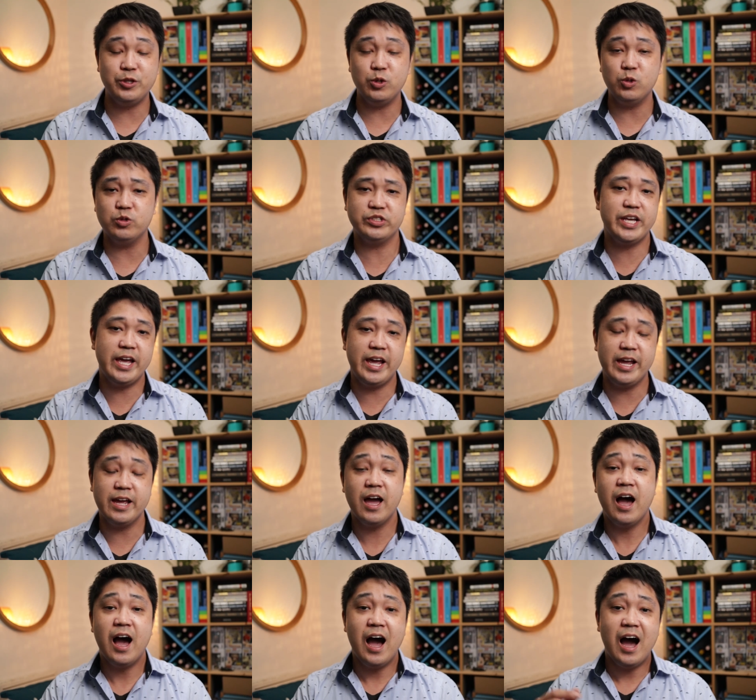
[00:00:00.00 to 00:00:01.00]
use
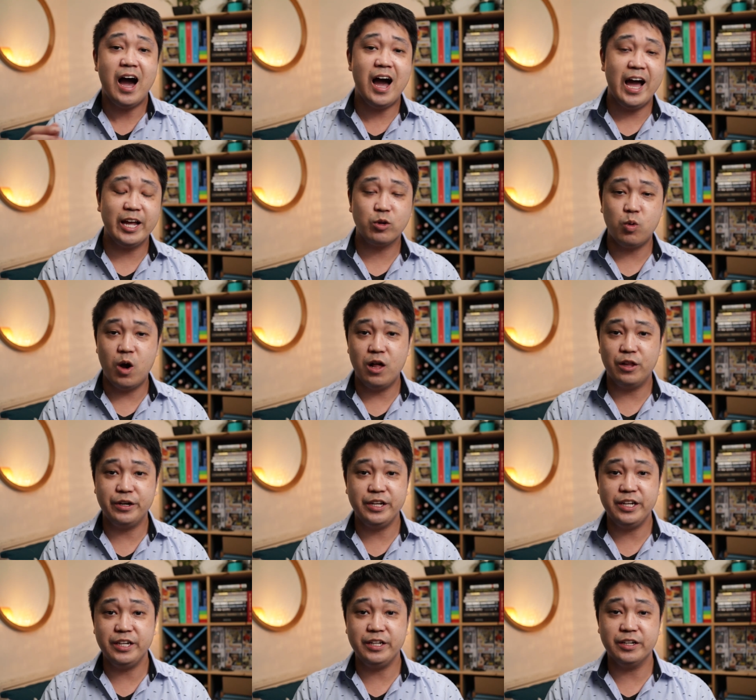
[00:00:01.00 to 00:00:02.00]
a high
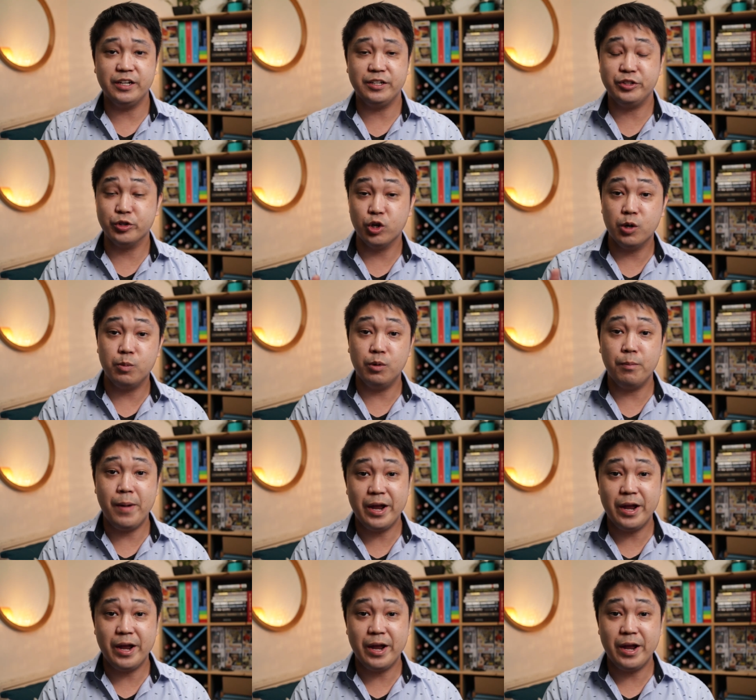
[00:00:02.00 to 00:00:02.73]
quality uh, durable